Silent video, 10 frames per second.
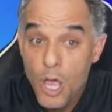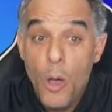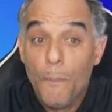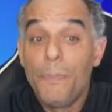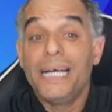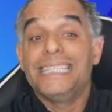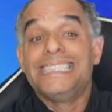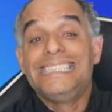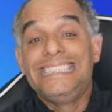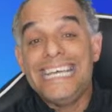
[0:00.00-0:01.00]

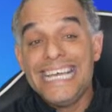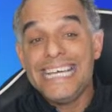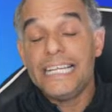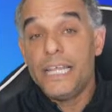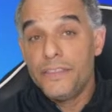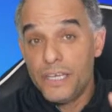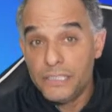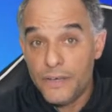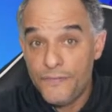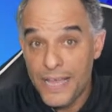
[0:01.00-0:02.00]
But did the
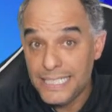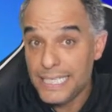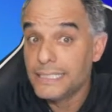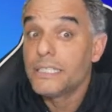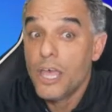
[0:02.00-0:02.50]
defendants,